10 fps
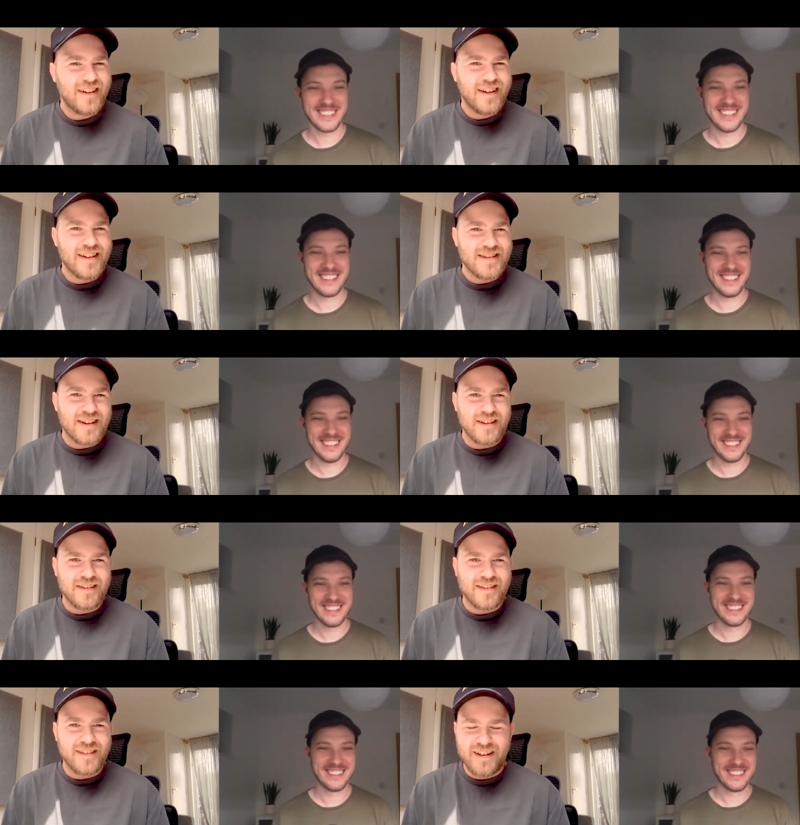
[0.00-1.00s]
Speaker 1: so
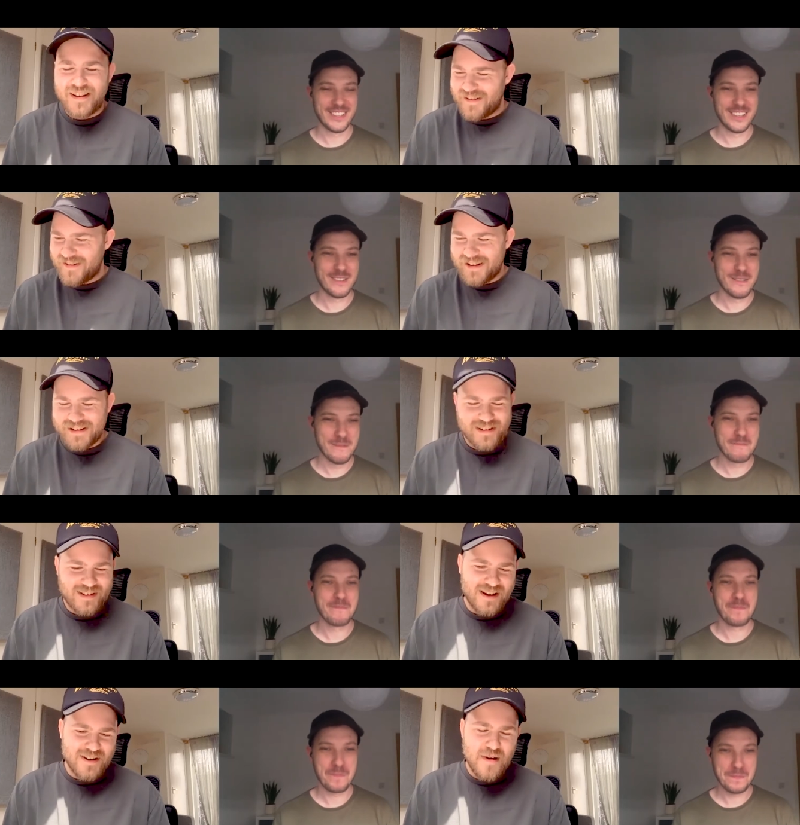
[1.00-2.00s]
it's kind of
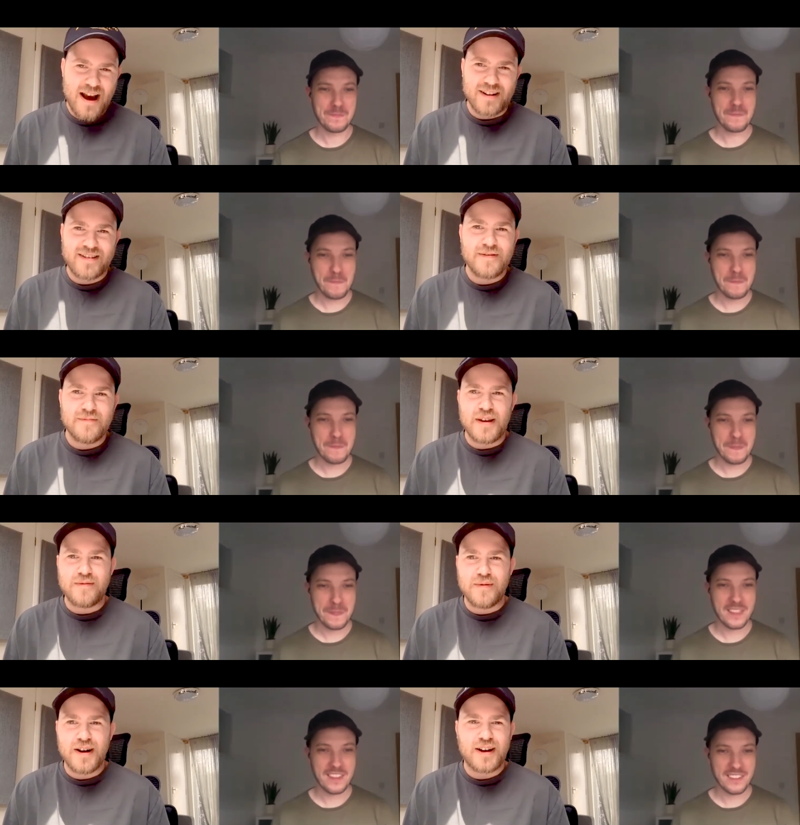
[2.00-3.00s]
mad me
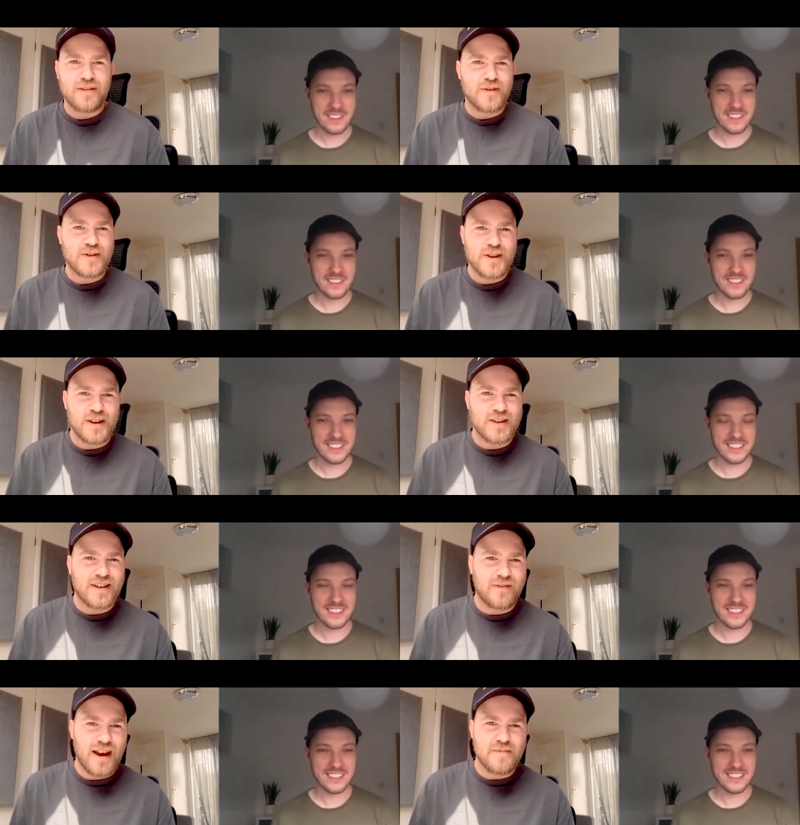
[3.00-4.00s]
working for a church. If
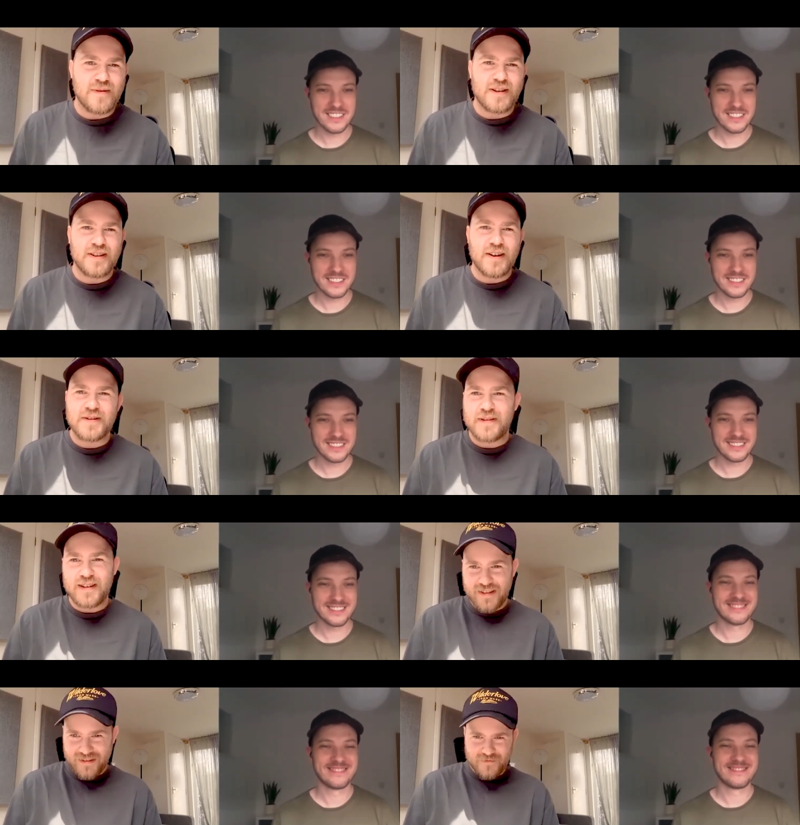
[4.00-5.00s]
anybody who knows me
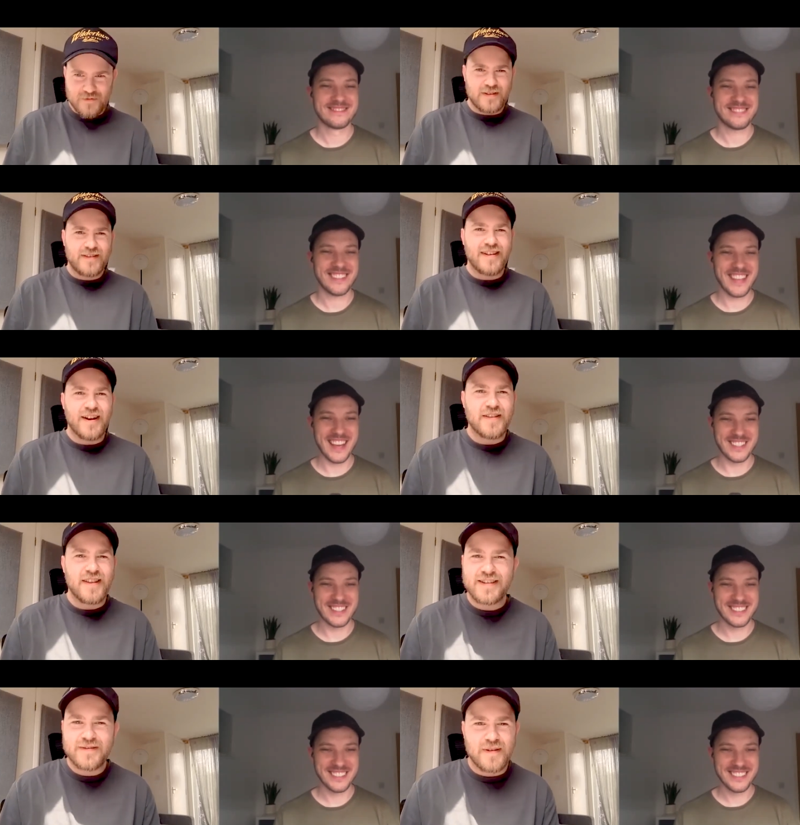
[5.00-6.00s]
would yes. know that,
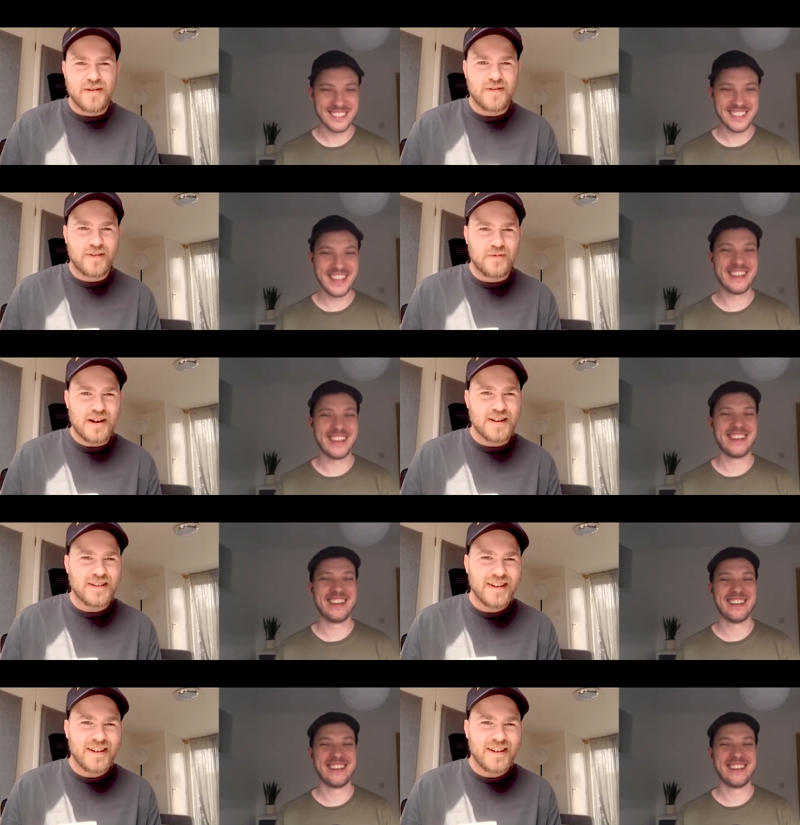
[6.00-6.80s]
it's weird.